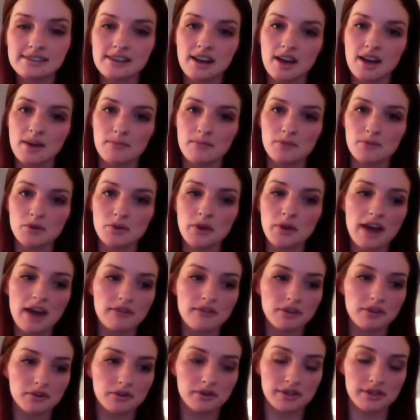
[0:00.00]
Um, you have
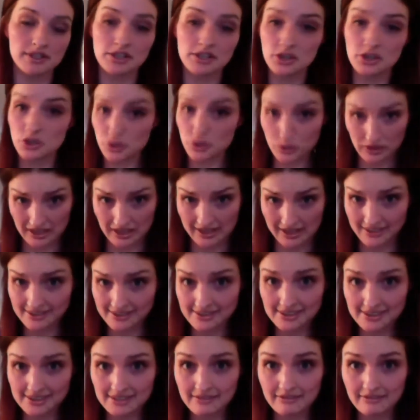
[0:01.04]
your to-do list